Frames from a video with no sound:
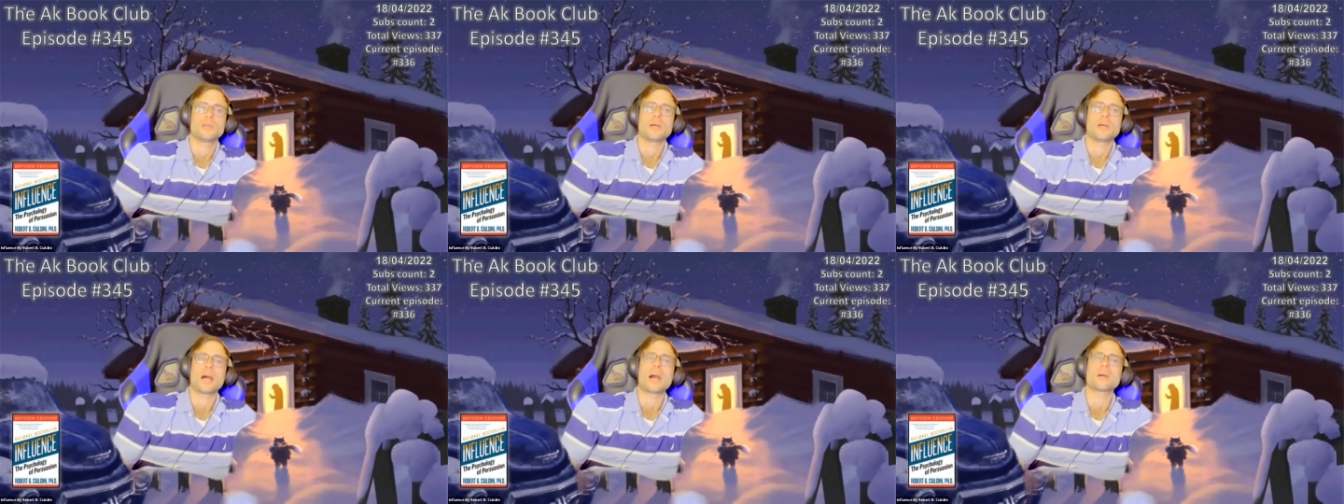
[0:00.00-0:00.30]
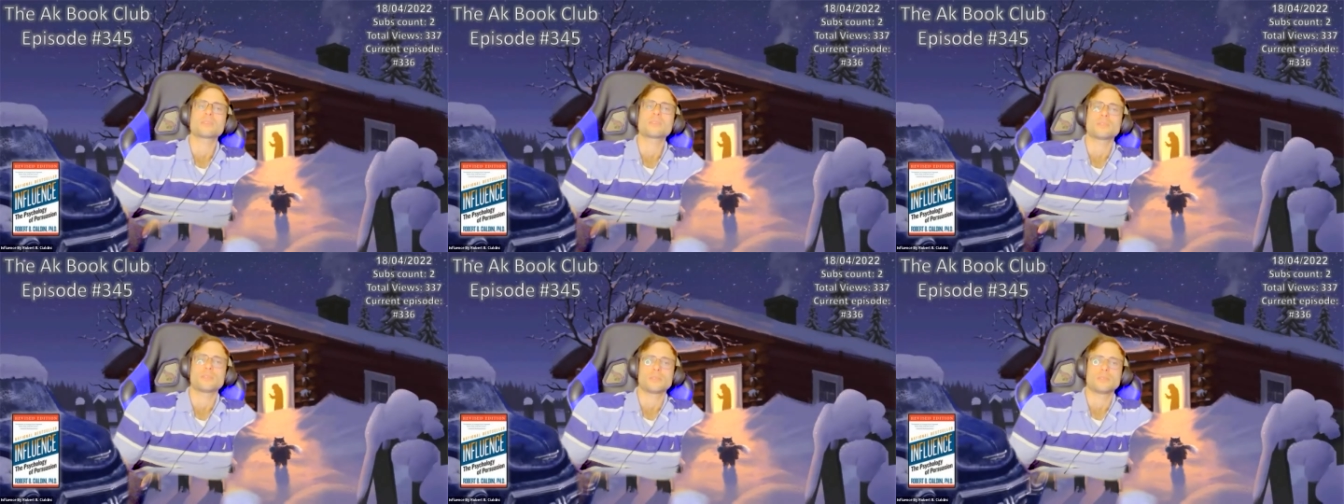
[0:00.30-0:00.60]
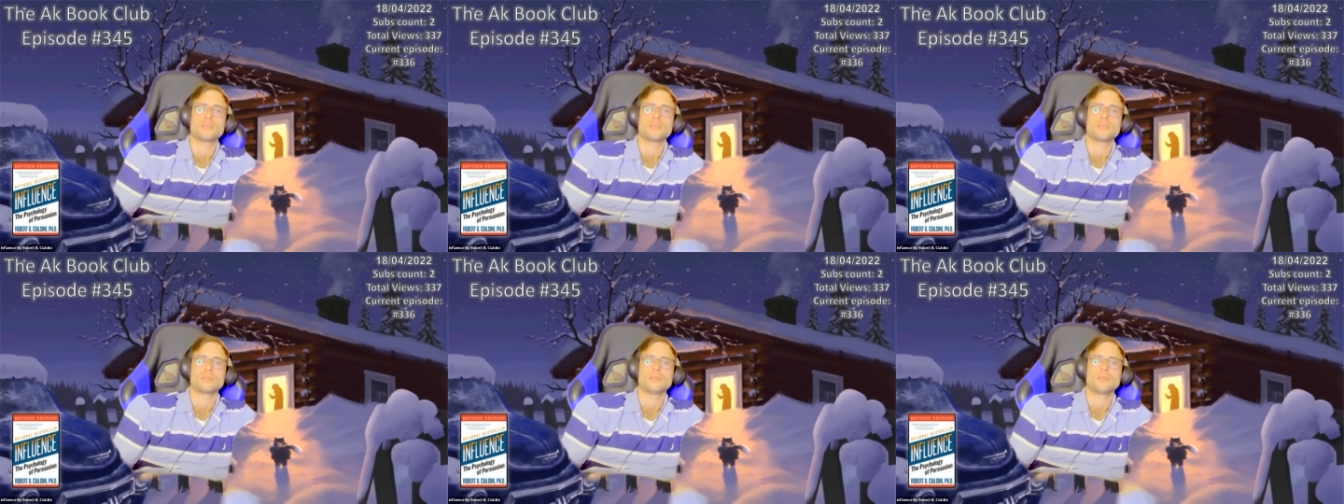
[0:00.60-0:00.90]

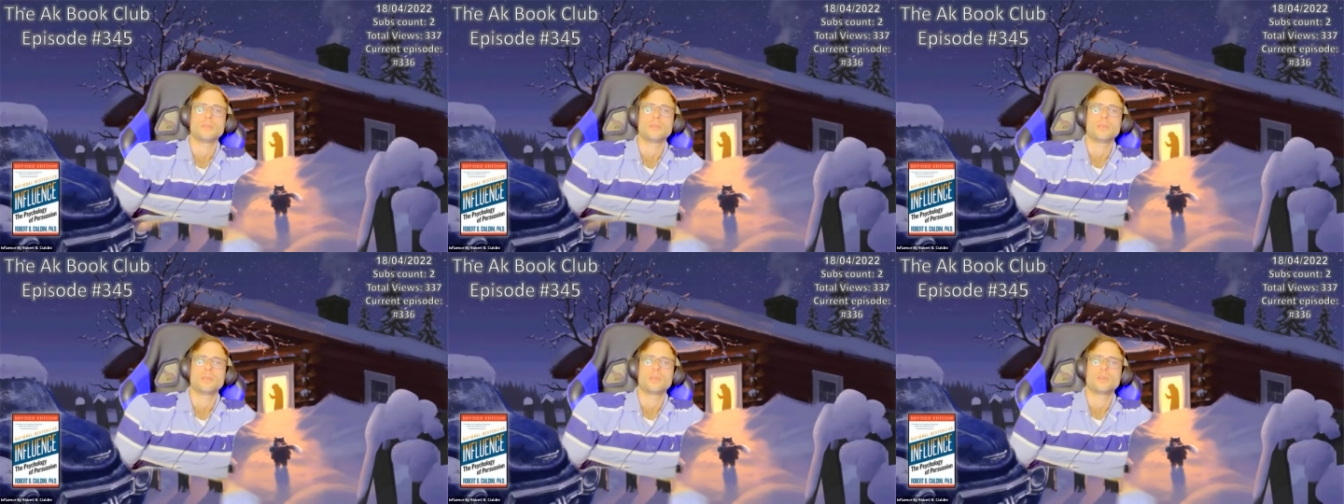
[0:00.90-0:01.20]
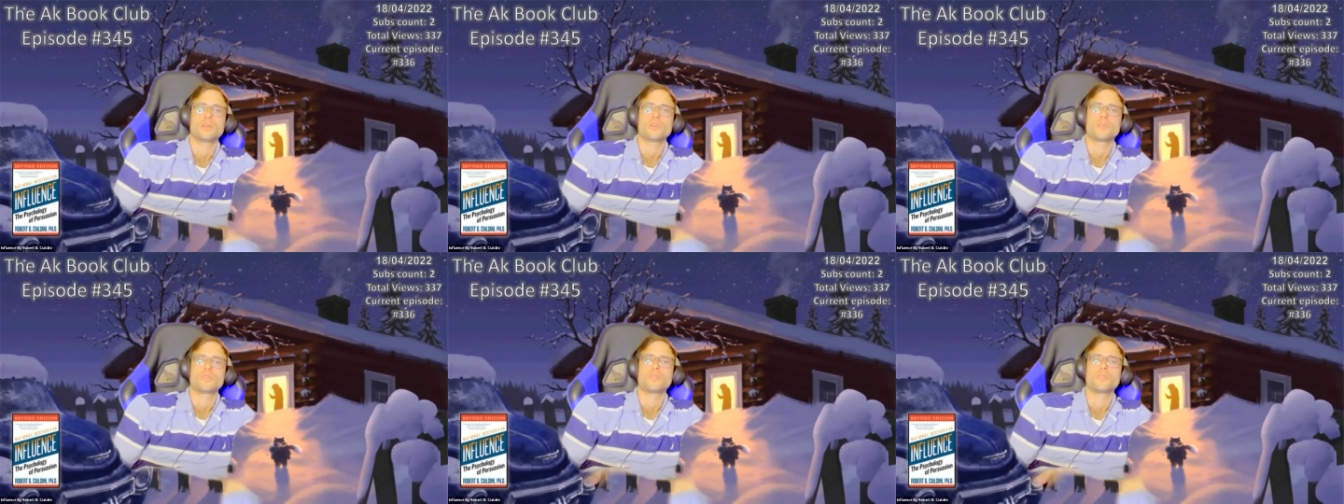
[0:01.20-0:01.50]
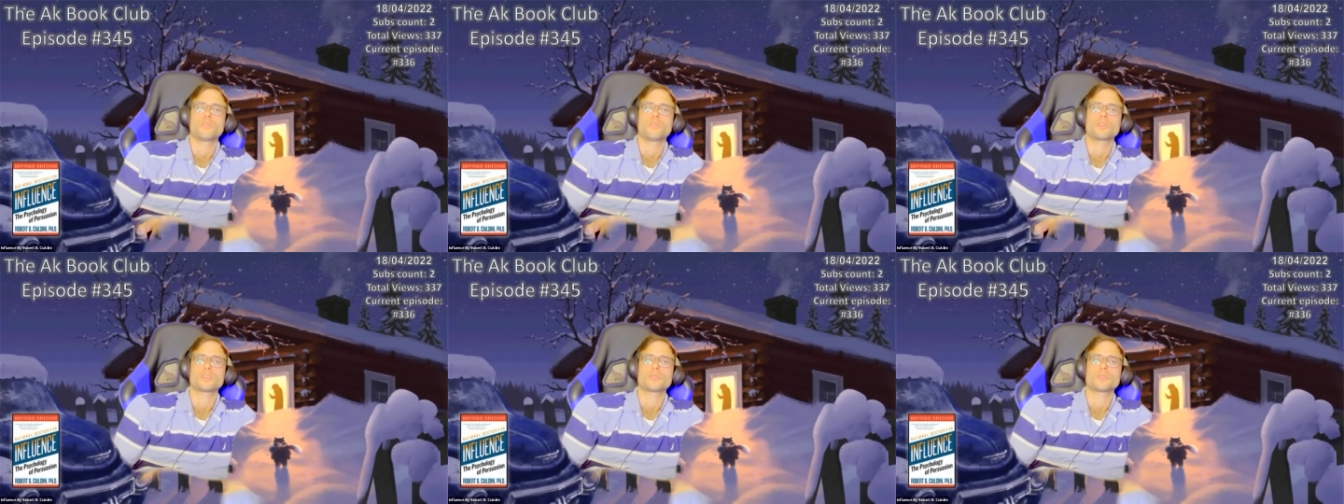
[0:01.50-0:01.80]
Hardly.
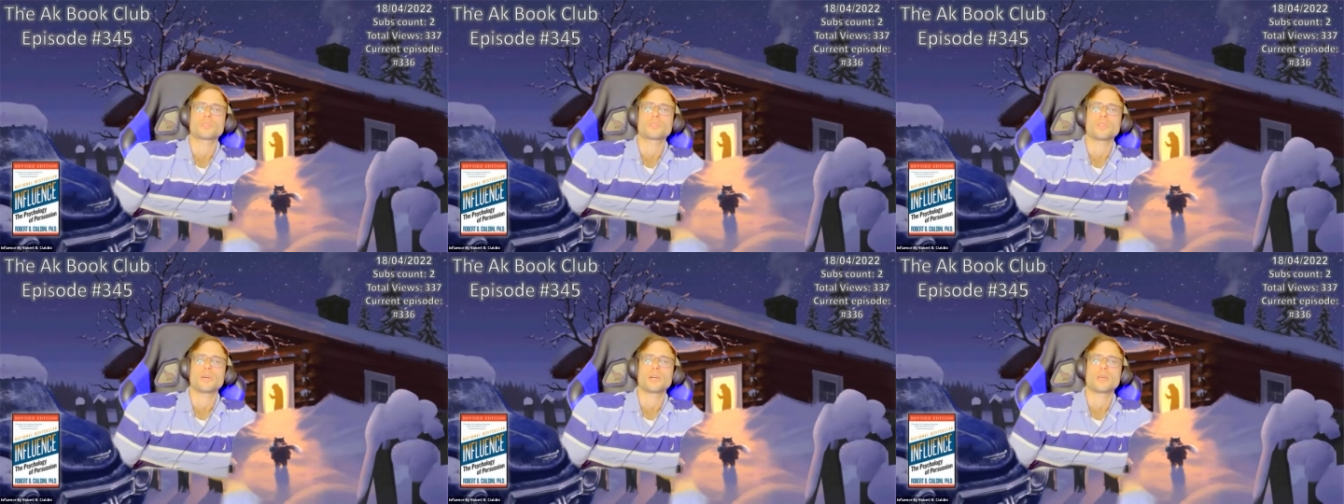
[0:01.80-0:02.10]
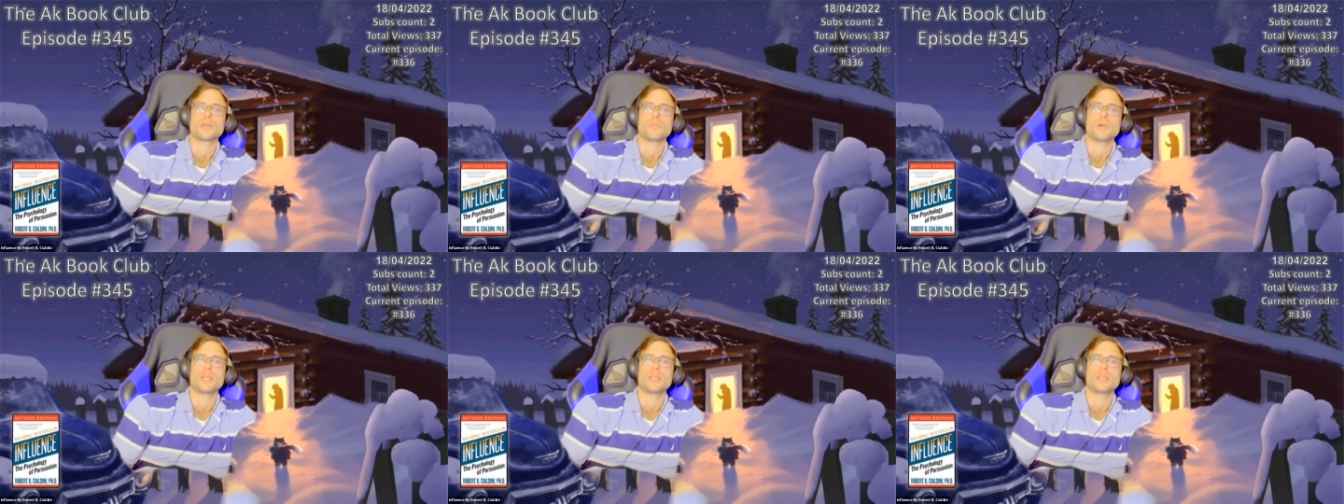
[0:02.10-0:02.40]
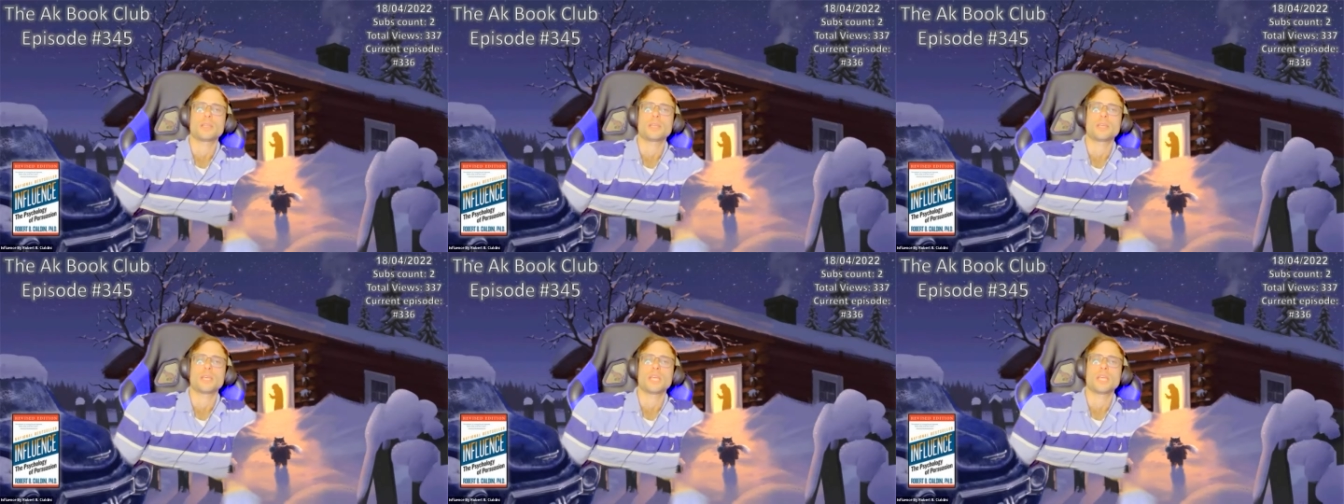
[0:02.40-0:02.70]
For each of the
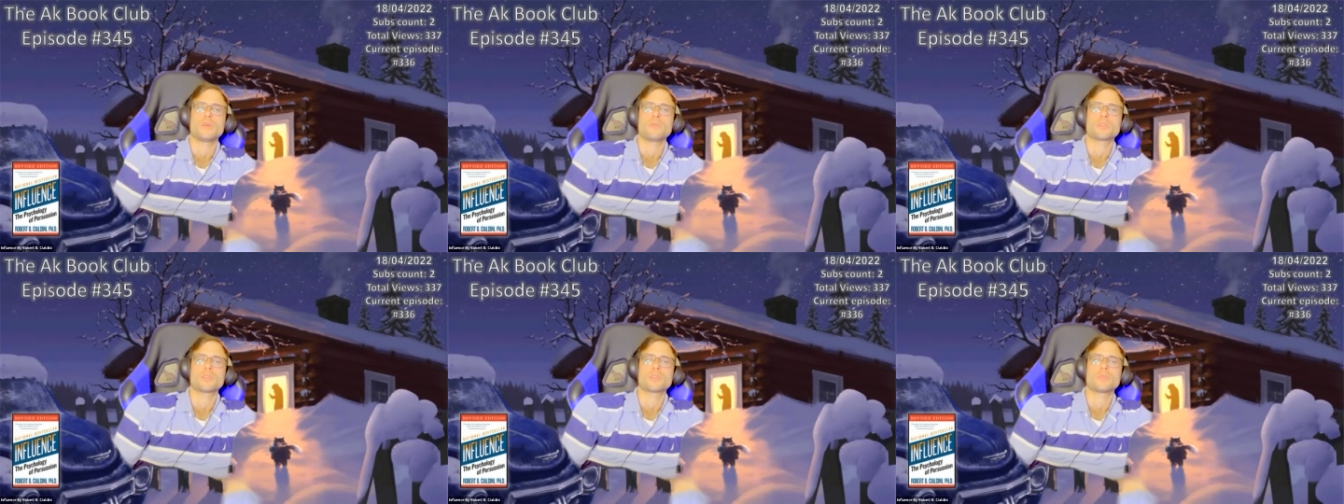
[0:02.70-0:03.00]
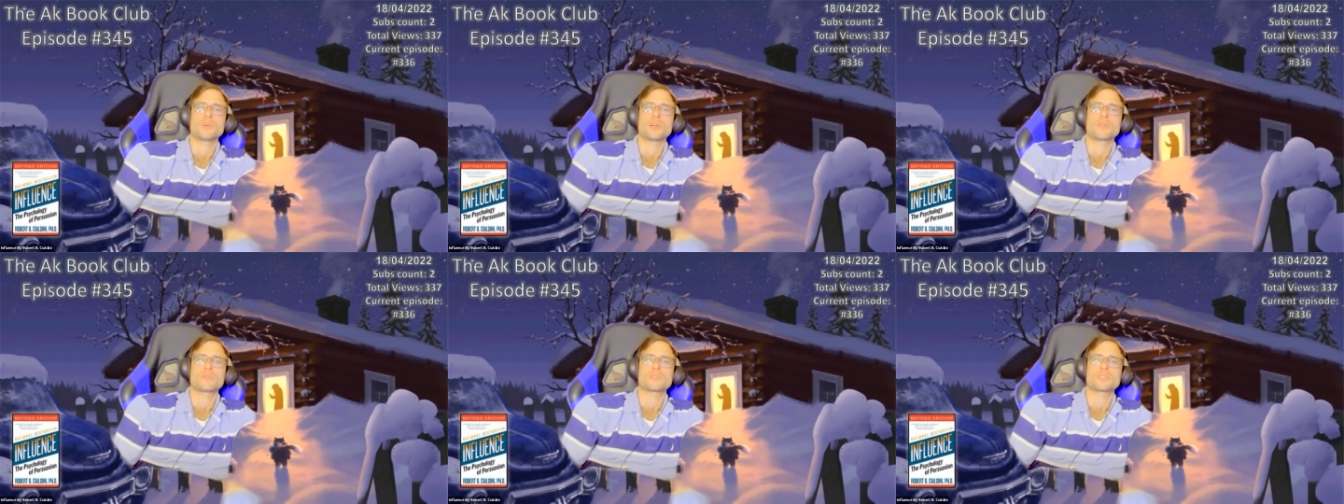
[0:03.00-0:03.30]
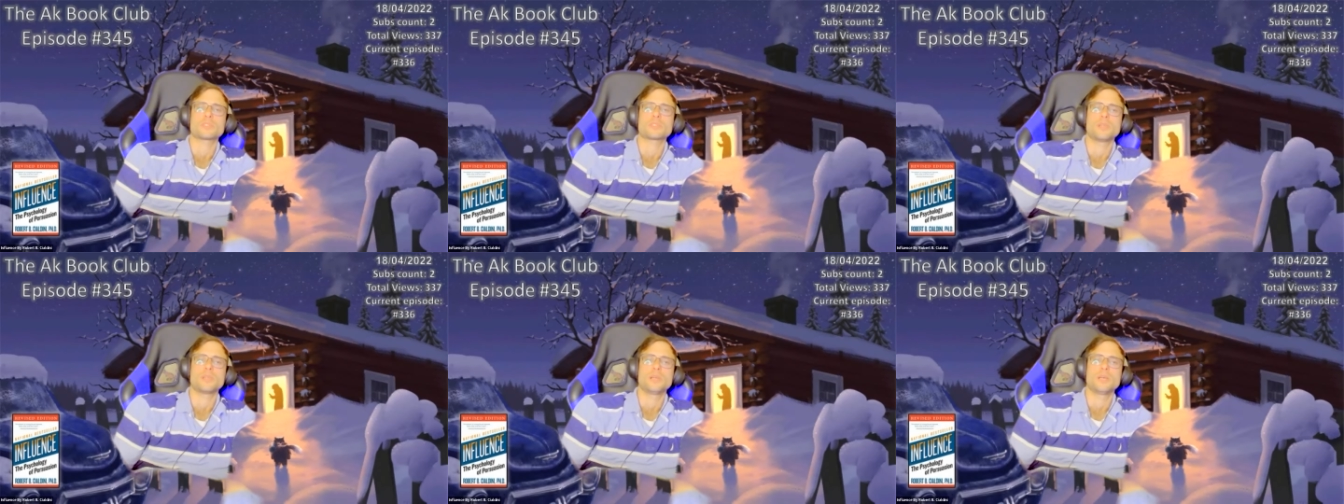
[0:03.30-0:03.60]
remaining winter
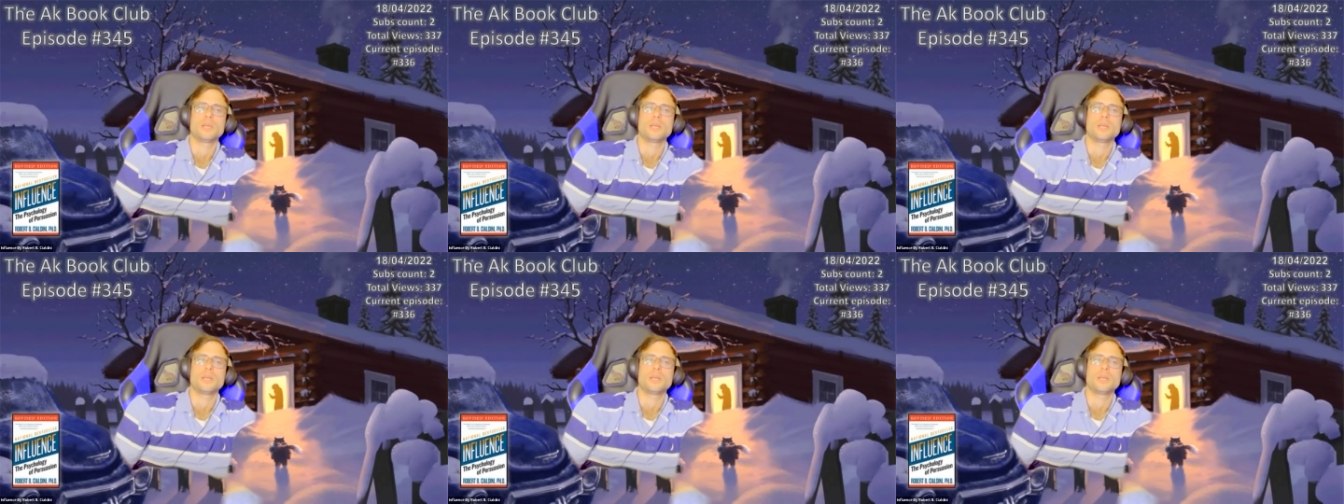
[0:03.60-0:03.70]
months,